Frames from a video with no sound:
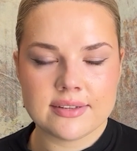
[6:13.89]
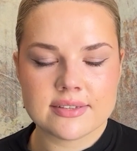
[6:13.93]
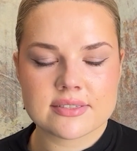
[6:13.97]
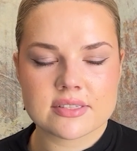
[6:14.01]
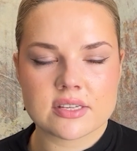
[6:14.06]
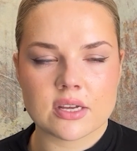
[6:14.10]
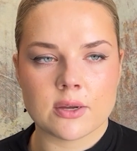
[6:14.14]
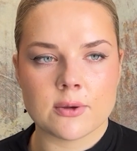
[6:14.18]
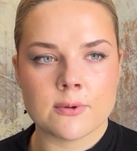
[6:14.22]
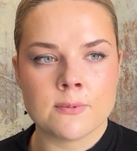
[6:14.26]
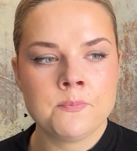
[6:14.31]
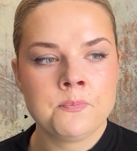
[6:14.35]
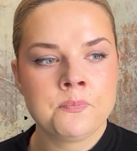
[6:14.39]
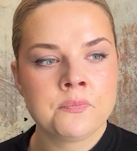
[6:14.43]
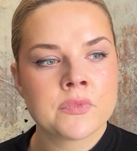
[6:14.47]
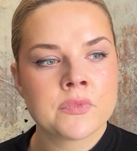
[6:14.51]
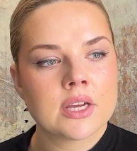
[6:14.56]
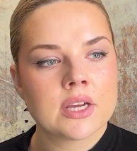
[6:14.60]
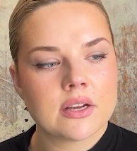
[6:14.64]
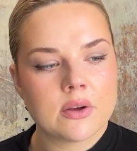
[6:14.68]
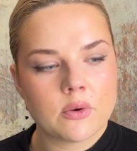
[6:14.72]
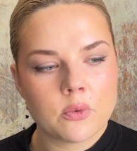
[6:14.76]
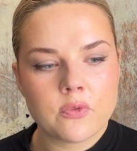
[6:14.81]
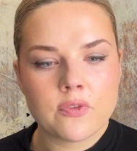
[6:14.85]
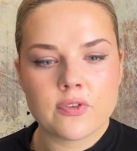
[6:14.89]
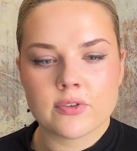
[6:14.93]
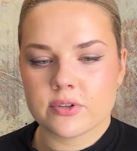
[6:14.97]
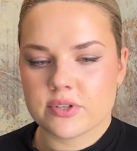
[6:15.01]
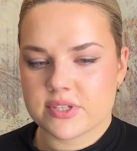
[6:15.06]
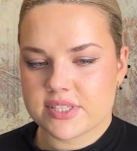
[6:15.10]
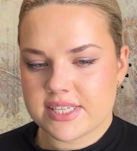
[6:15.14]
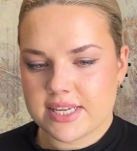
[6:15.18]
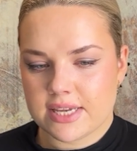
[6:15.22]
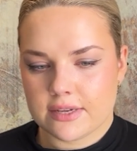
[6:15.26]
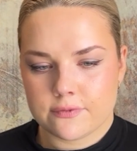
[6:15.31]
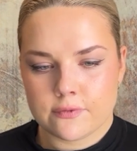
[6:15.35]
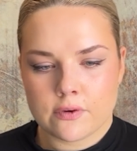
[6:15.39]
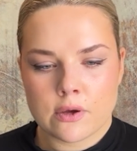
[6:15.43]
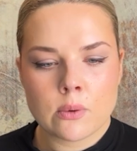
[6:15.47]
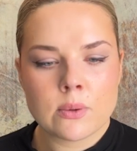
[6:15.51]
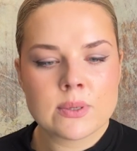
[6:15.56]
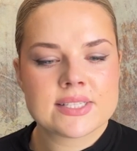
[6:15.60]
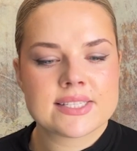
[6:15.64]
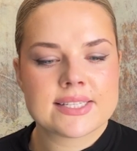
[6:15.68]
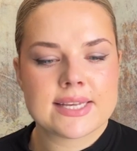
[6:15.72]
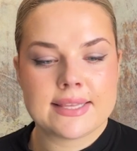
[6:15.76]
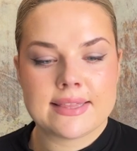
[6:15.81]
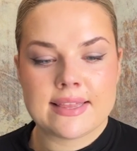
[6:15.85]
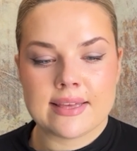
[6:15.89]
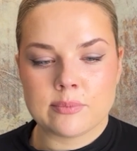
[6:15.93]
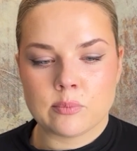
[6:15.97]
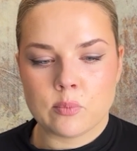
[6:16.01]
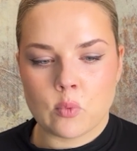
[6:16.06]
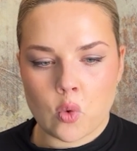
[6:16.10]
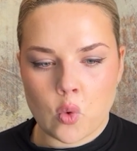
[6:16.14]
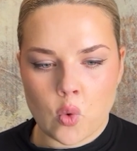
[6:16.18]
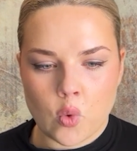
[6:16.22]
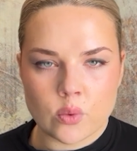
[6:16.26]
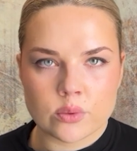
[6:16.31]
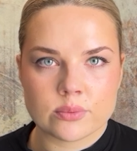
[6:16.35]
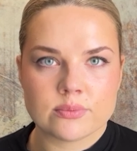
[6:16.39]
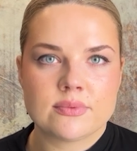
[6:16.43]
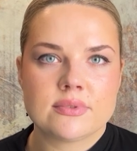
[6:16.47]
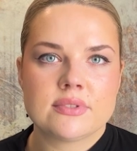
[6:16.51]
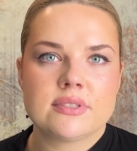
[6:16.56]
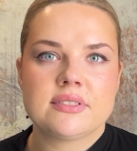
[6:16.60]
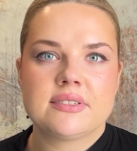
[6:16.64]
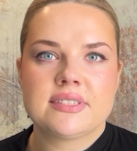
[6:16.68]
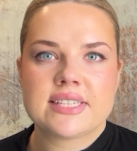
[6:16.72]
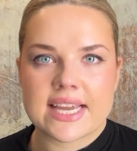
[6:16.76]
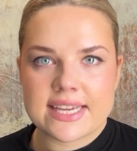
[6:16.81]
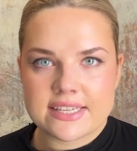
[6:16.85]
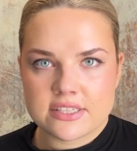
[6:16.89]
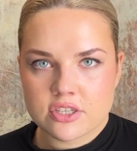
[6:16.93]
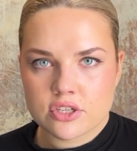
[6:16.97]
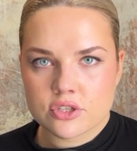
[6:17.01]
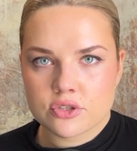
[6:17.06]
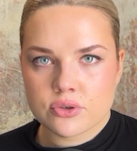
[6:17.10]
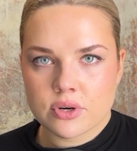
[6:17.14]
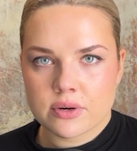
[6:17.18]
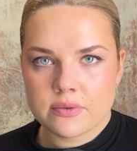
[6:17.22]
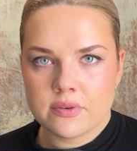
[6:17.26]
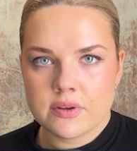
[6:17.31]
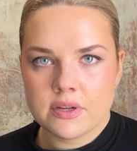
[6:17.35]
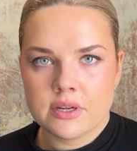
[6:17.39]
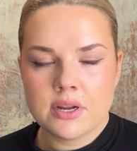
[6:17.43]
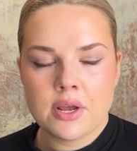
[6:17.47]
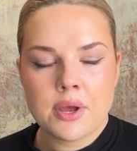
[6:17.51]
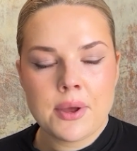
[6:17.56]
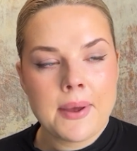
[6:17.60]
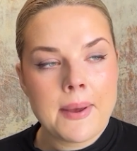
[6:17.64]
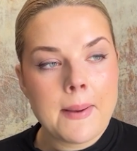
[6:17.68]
So for a CFO, I'd say they're more data-driven,